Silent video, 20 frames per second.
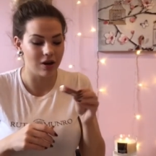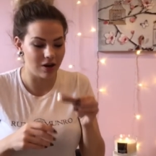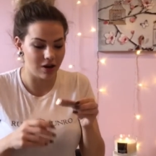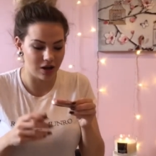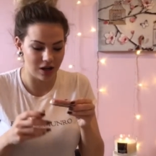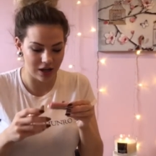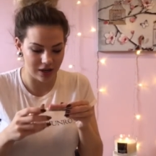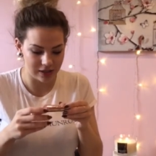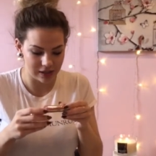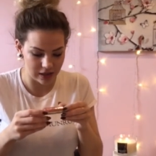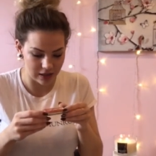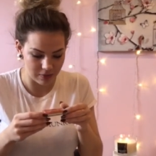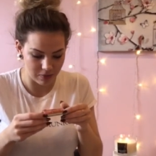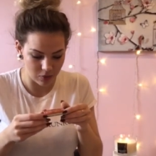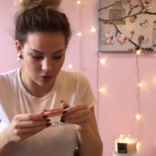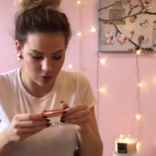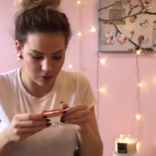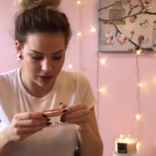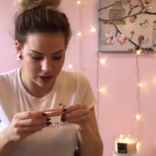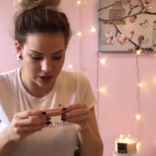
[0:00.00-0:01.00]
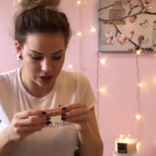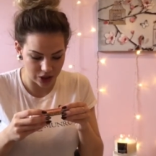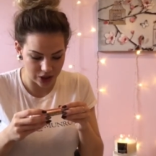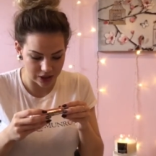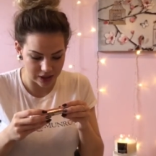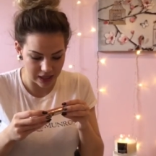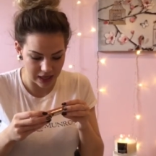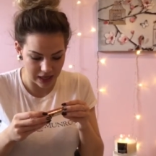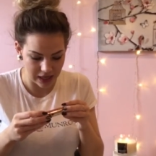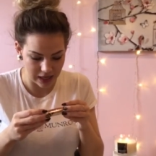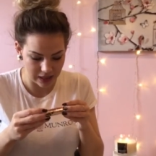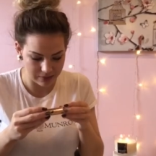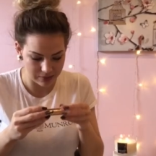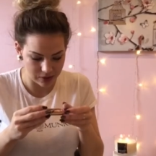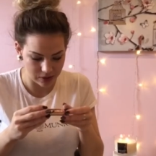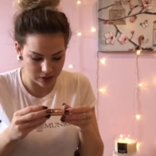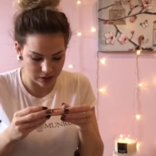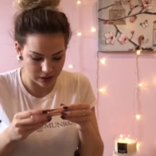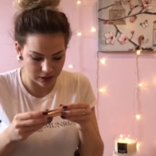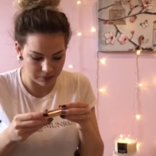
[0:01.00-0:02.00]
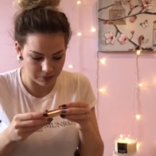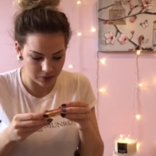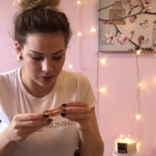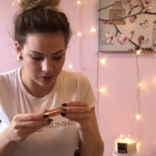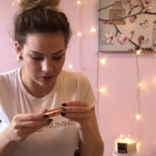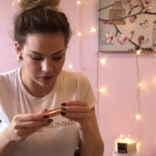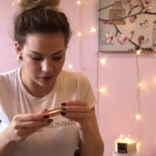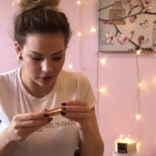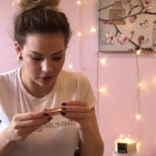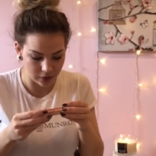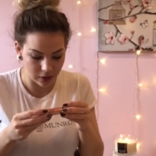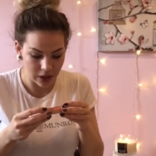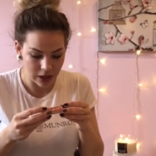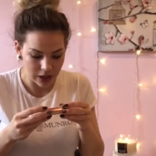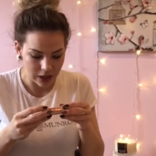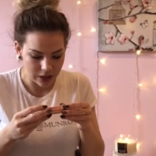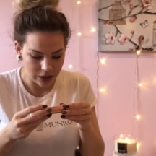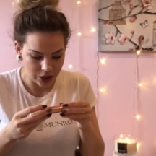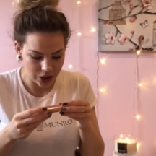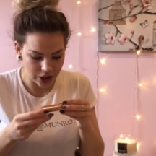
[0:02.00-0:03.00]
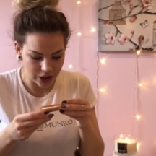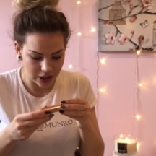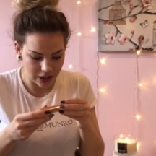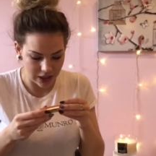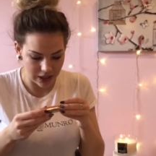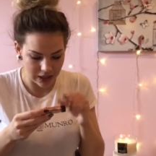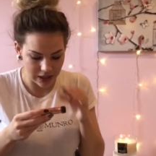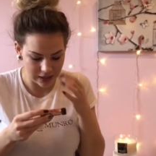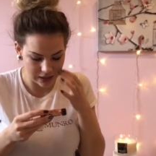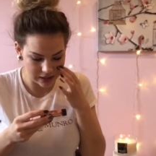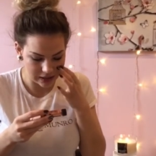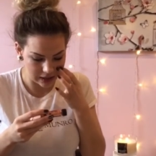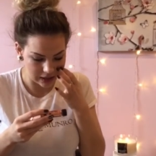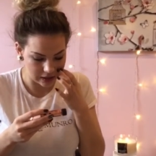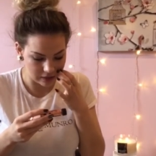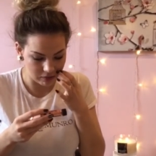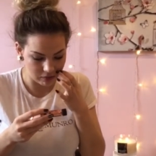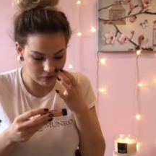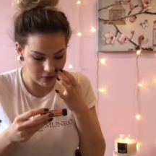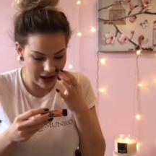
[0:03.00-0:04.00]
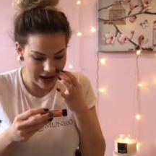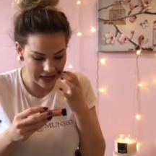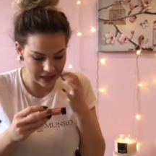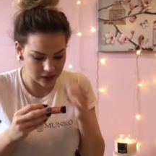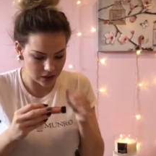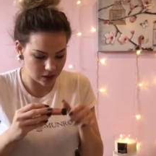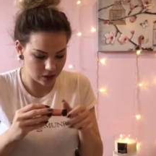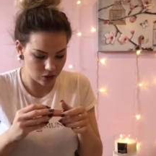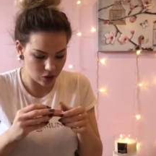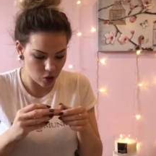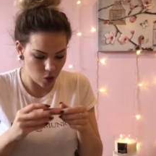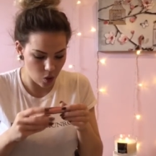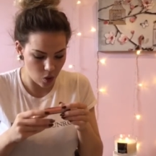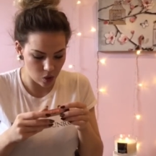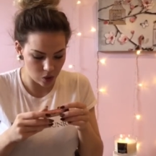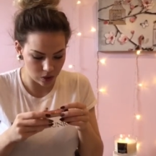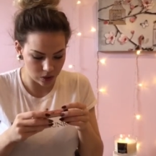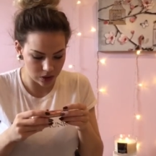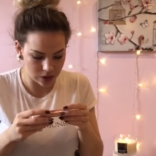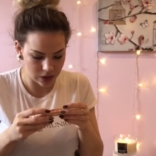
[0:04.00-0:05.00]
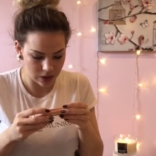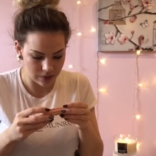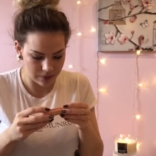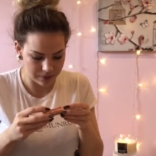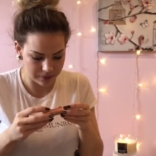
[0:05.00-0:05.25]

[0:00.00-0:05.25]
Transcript: her nails at the moment. She's absolutely beautiful. She is like red and gold.